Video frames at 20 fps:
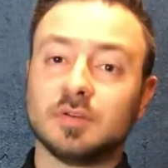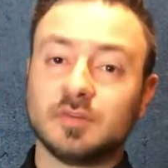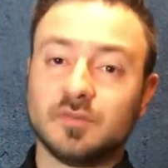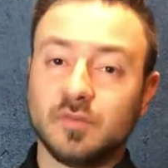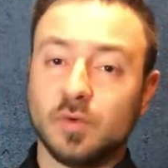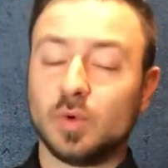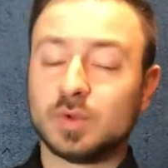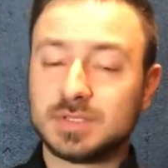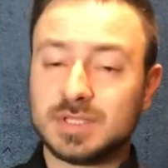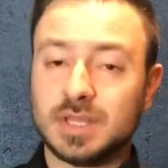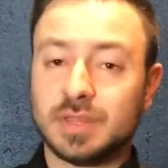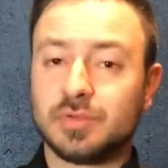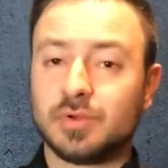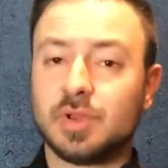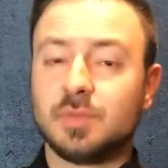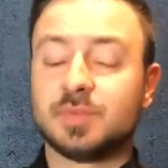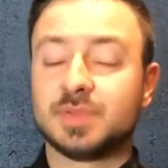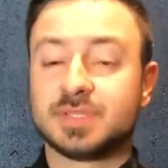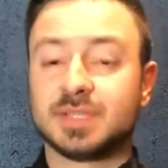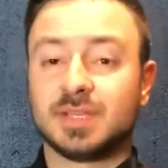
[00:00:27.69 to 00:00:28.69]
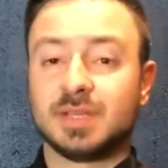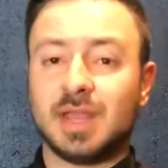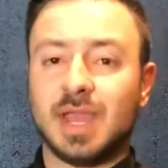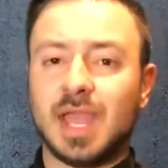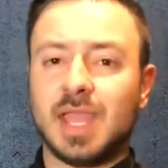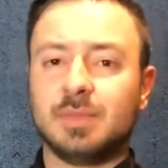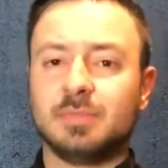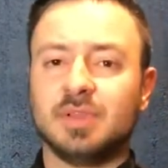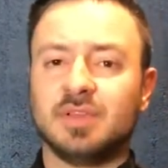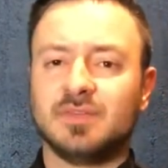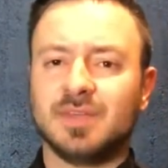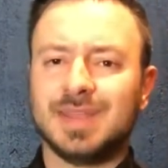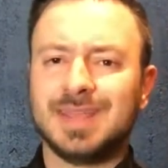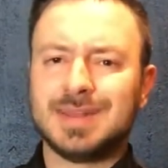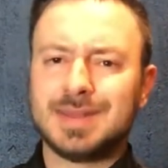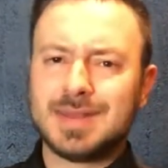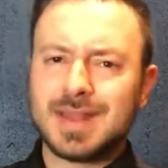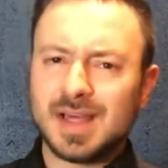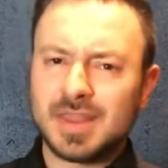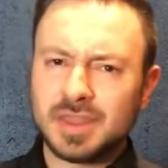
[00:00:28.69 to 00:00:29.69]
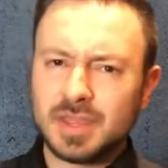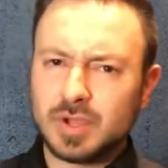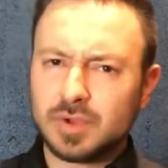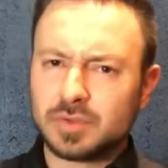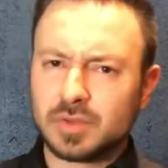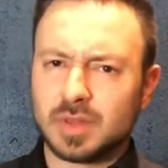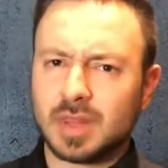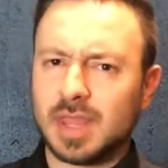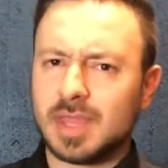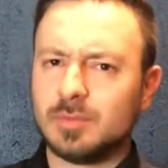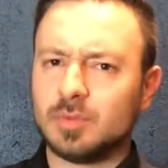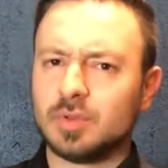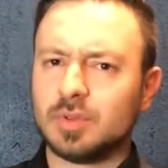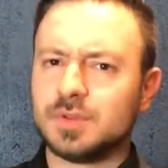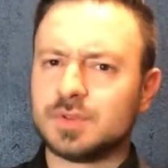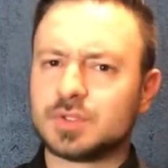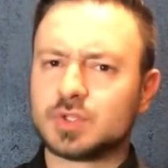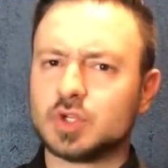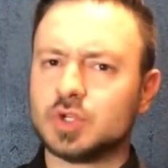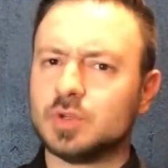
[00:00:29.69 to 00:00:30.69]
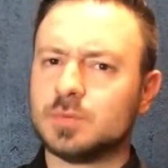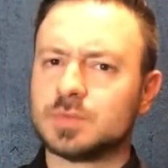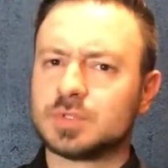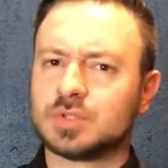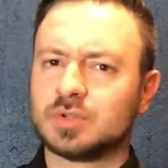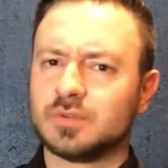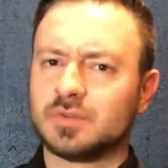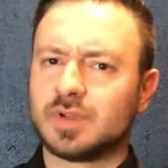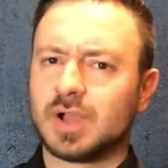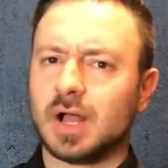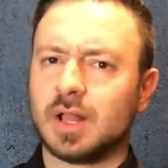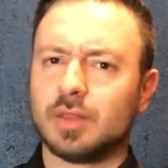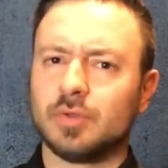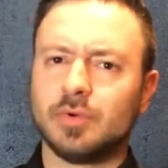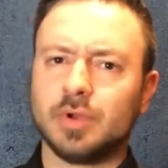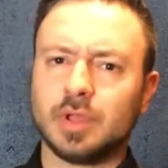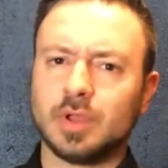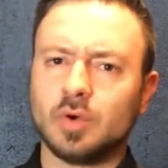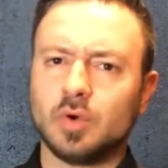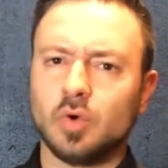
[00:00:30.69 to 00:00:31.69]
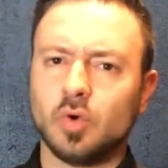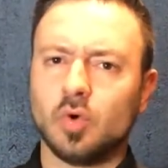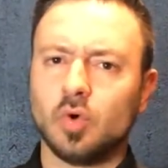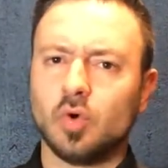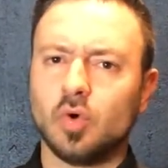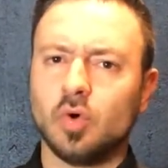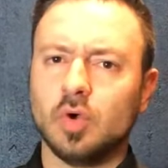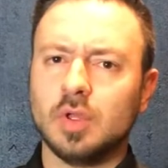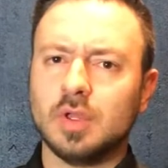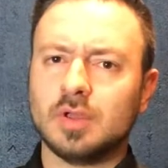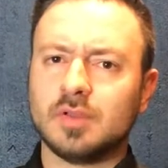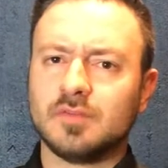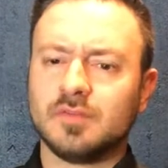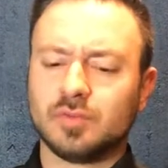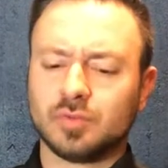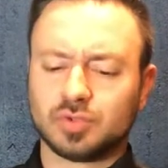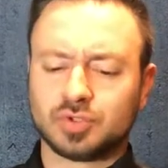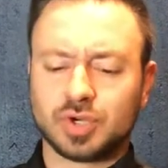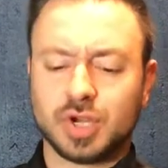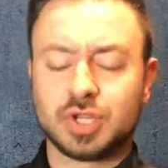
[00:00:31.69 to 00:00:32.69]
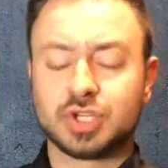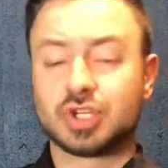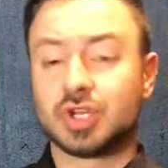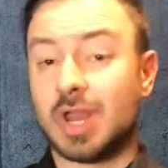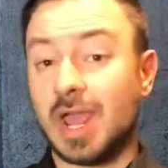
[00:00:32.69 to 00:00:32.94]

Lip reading: 43% ABV, nothing on the label in terms of colouring or filtration.